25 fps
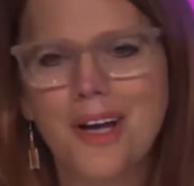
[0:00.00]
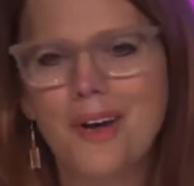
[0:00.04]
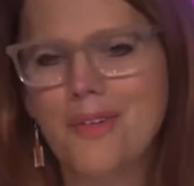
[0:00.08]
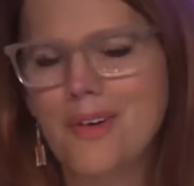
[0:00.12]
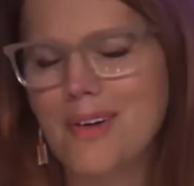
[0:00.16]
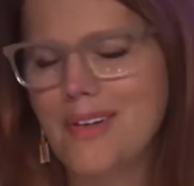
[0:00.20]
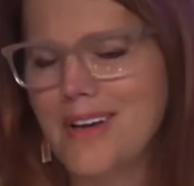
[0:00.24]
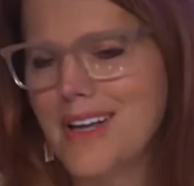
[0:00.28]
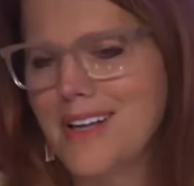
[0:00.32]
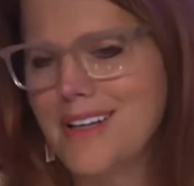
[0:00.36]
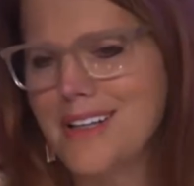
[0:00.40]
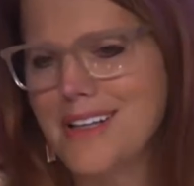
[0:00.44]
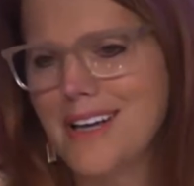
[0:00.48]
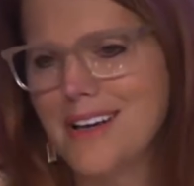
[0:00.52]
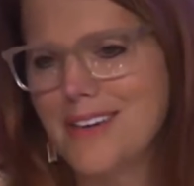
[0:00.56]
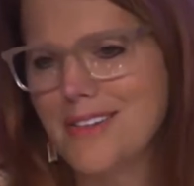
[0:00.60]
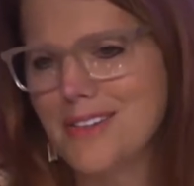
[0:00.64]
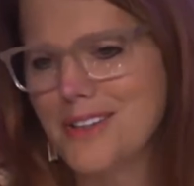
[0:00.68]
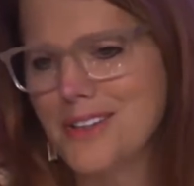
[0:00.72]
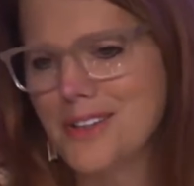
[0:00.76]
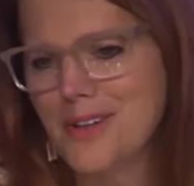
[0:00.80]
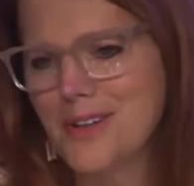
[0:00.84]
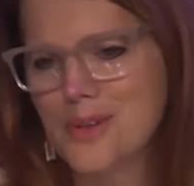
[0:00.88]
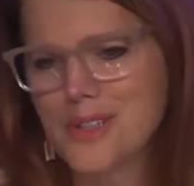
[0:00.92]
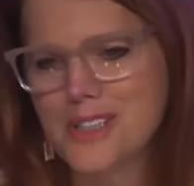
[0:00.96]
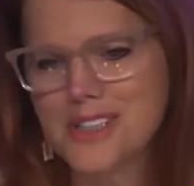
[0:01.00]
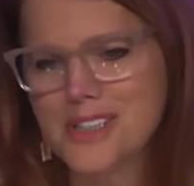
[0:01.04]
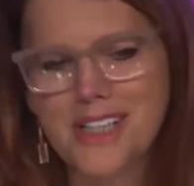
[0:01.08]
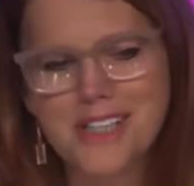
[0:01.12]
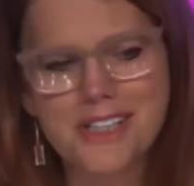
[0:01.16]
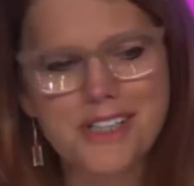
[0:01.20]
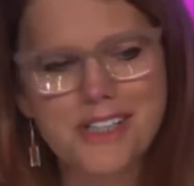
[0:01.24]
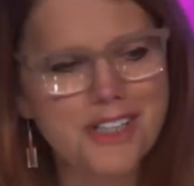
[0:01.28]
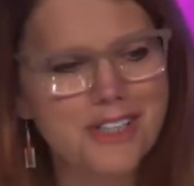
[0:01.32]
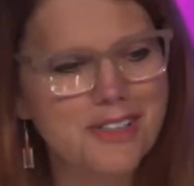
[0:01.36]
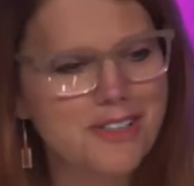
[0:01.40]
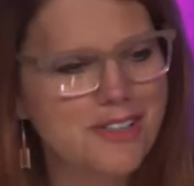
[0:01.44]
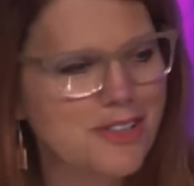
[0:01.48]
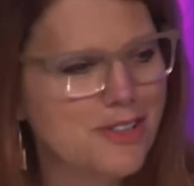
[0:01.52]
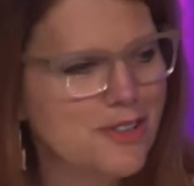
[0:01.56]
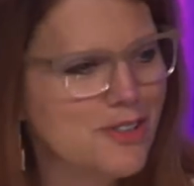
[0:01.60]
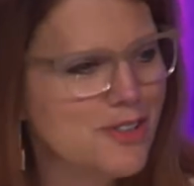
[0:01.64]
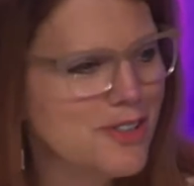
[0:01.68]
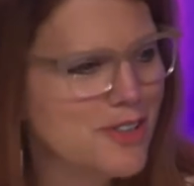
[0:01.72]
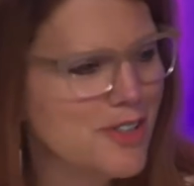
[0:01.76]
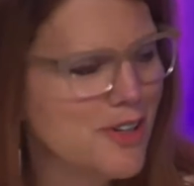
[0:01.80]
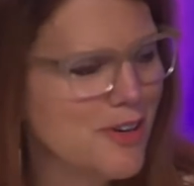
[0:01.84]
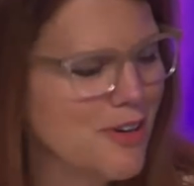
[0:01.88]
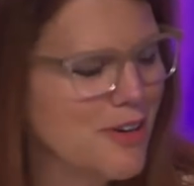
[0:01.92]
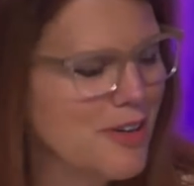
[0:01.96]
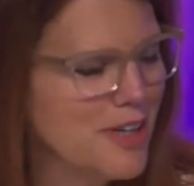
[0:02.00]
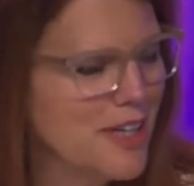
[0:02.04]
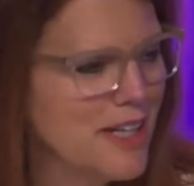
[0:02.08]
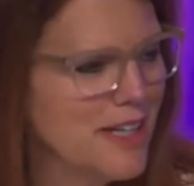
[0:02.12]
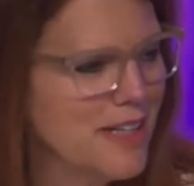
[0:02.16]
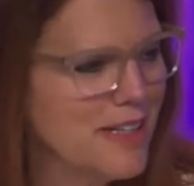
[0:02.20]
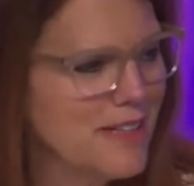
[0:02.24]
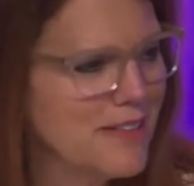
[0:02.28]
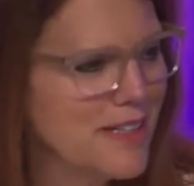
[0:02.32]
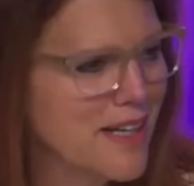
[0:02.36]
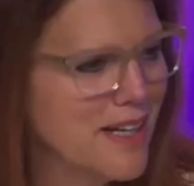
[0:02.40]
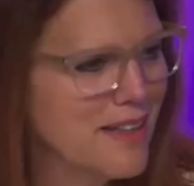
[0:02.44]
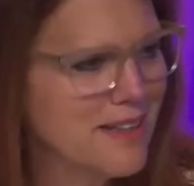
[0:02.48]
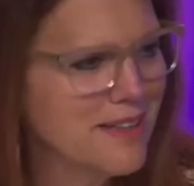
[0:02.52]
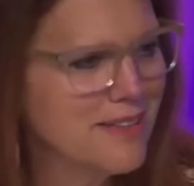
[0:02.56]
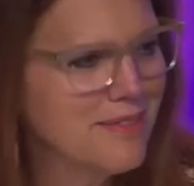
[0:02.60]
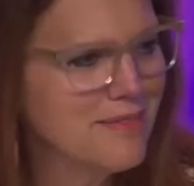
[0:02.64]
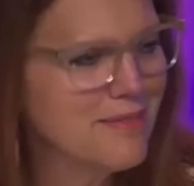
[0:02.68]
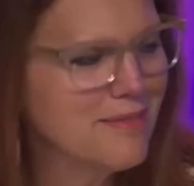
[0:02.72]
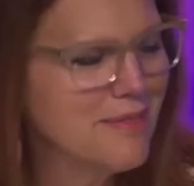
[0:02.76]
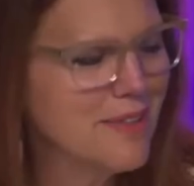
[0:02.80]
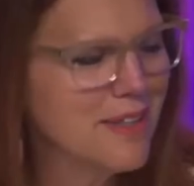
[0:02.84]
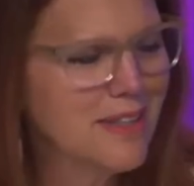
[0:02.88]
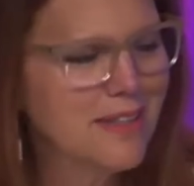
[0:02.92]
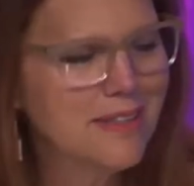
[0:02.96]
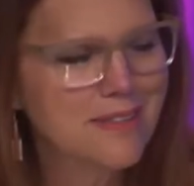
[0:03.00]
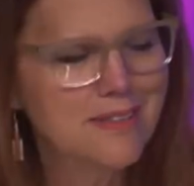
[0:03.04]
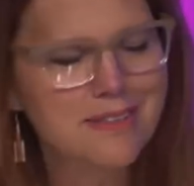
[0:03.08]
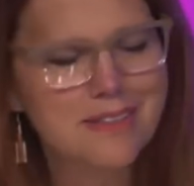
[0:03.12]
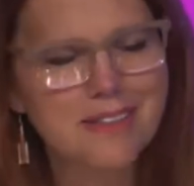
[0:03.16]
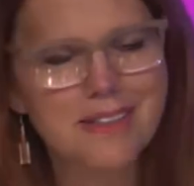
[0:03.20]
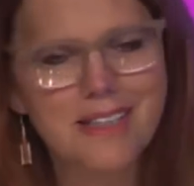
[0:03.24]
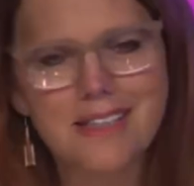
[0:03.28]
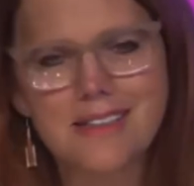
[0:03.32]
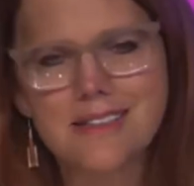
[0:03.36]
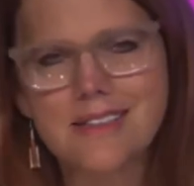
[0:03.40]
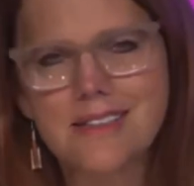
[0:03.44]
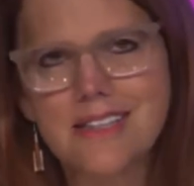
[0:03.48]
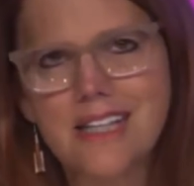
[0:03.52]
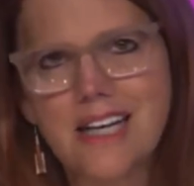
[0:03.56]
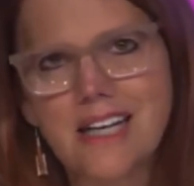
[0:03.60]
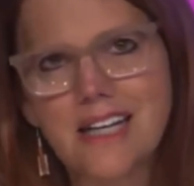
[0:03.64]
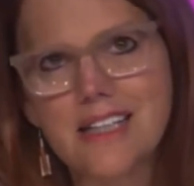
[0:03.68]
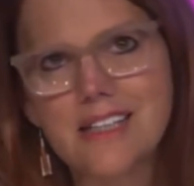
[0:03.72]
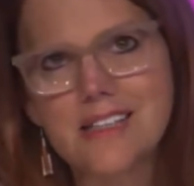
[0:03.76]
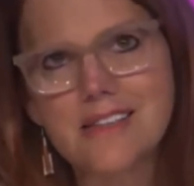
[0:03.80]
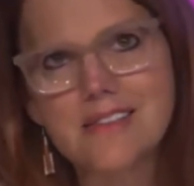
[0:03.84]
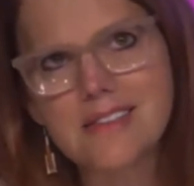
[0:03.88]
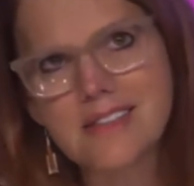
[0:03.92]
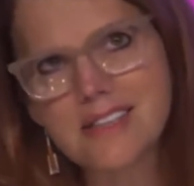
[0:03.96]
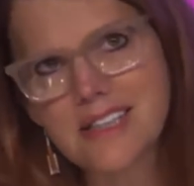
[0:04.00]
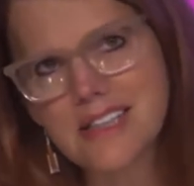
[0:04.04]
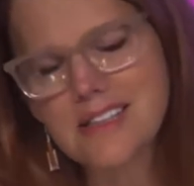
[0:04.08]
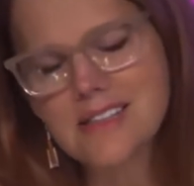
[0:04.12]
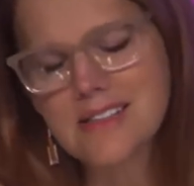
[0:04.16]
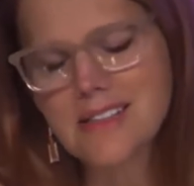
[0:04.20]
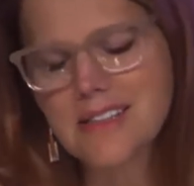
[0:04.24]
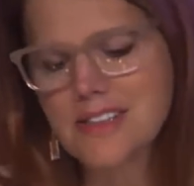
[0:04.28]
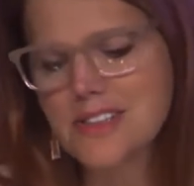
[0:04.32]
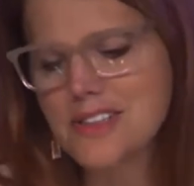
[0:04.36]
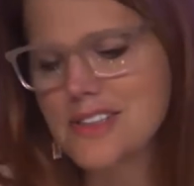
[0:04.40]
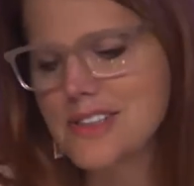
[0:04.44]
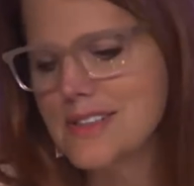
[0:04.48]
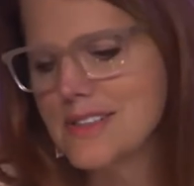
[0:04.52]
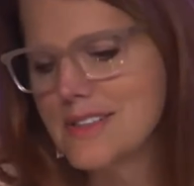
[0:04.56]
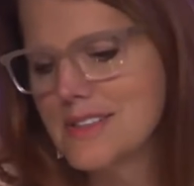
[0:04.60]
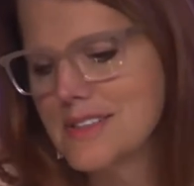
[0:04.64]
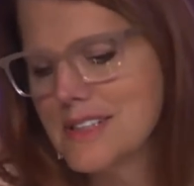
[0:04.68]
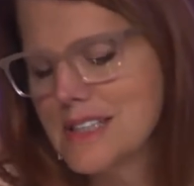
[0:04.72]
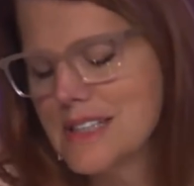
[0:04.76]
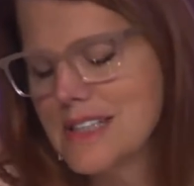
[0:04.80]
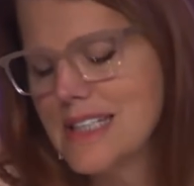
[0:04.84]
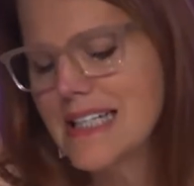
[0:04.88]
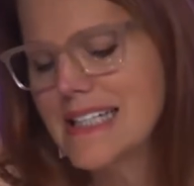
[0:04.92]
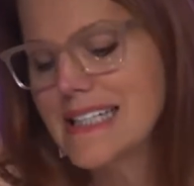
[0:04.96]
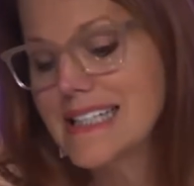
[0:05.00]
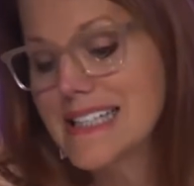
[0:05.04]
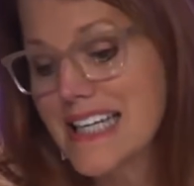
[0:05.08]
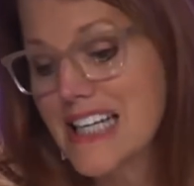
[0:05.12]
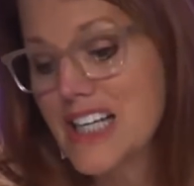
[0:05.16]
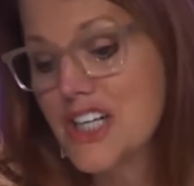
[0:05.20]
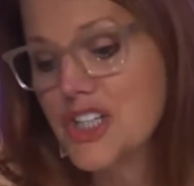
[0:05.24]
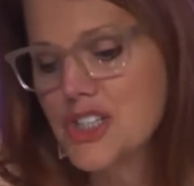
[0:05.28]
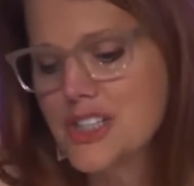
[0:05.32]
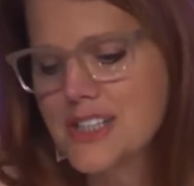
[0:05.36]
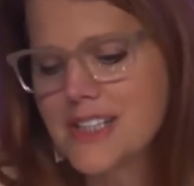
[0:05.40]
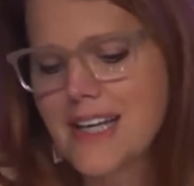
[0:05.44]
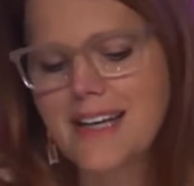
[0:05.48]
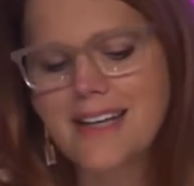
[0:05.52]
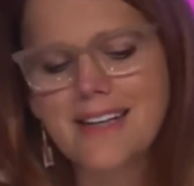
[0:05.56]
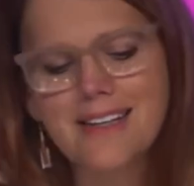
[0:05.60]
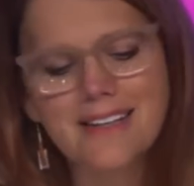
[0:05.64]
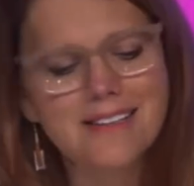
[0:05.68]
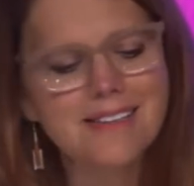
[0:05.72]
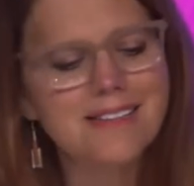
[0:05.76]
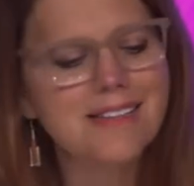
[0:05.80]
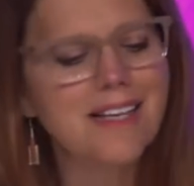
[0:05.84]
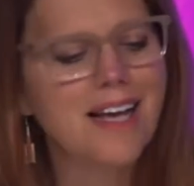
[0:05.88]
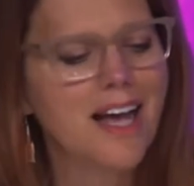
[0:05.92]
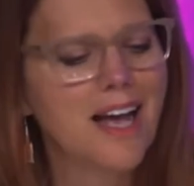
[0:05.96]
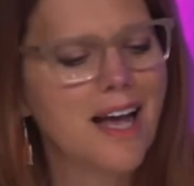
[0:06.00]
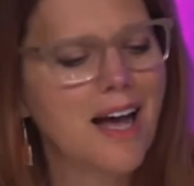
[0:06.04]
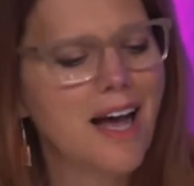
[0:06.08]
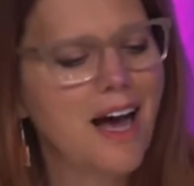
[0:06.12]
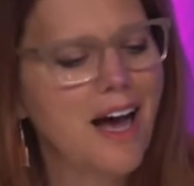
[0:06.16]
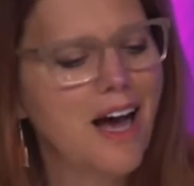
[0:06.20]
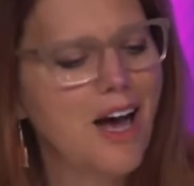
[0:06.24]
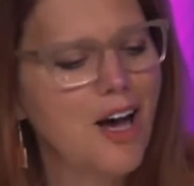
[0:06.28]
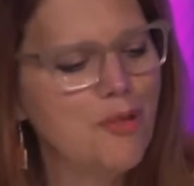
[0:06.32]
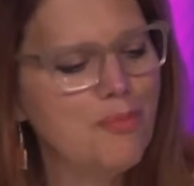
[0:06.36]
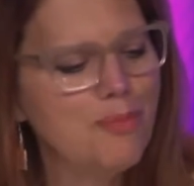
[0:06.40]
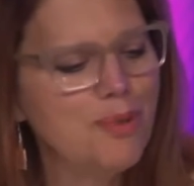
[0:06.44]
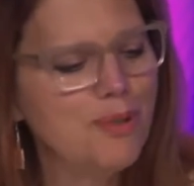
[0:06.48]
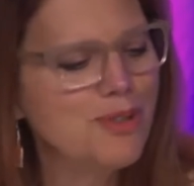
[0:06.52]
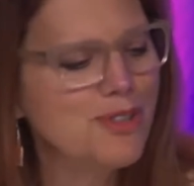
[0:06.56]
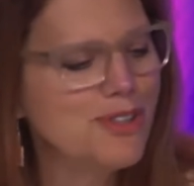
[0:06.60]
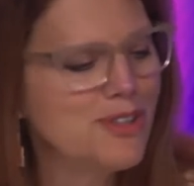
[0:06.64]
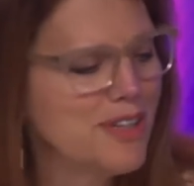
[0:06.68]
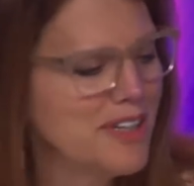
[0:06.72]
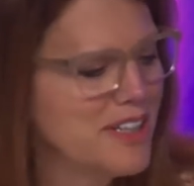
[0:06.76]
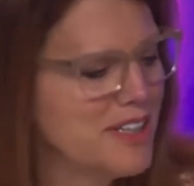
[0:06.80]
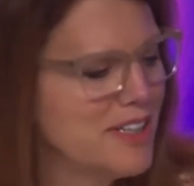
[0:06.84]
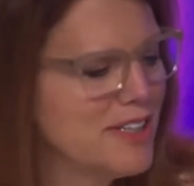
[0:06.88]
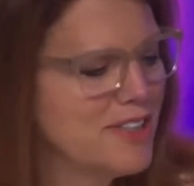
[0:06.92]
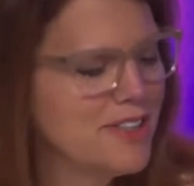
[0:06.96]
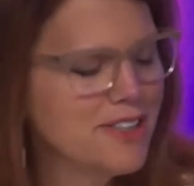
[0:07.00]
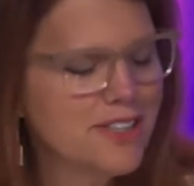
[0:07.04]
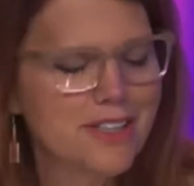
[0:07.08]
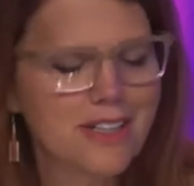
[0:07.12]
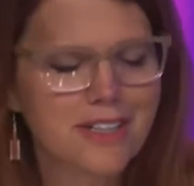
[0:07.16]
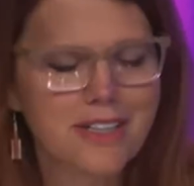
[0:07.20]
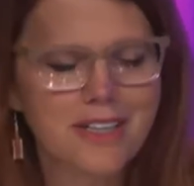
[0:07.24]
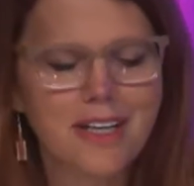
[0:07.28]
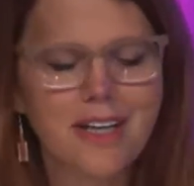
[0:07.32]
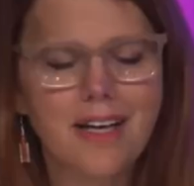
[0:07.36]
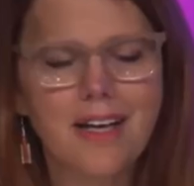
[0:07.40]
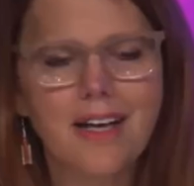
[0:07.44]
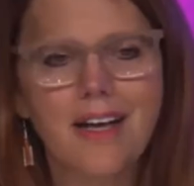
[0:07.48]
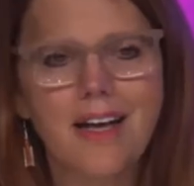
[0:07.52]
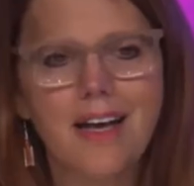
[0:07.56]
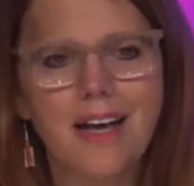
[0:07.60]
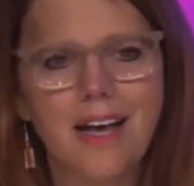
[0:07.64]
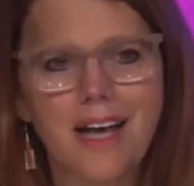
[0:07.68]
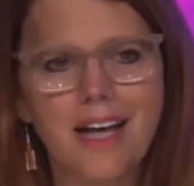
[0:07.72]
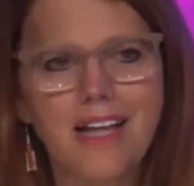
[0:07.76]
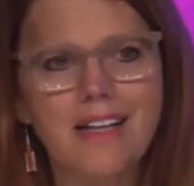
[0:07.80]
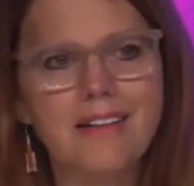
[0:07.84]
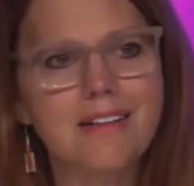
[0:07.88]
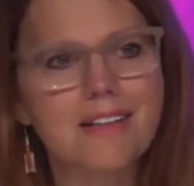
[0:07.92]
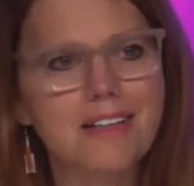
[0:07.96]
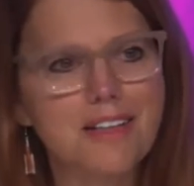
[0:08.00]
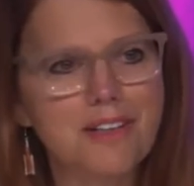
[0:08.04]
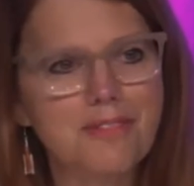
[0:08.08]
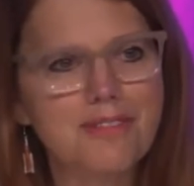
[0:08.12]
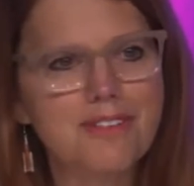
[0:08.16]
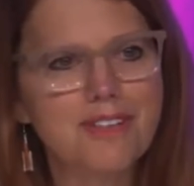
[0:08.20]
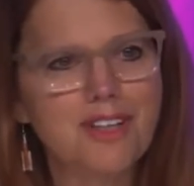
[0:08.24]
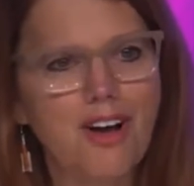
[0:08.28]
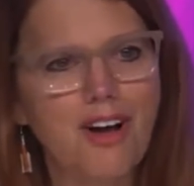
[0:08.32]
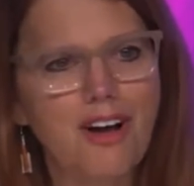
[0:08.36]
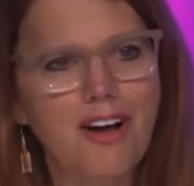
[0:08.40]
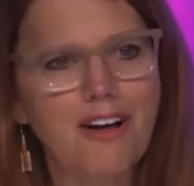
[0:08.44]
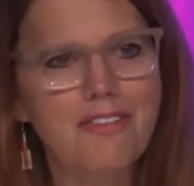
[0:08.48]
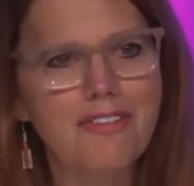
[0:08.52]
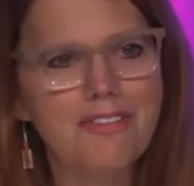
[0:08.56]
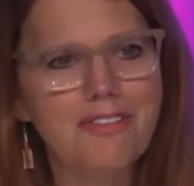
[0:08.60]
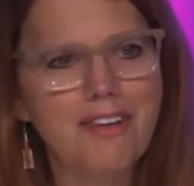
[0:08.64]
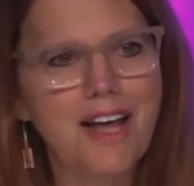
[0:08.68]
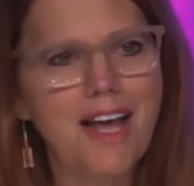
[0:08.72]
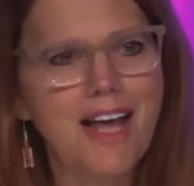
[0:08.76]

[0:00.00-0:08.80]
We'll get down to core stage engine start inside of six seconds, six, six, six-ish seconds, uh, booster ignition and liftoff.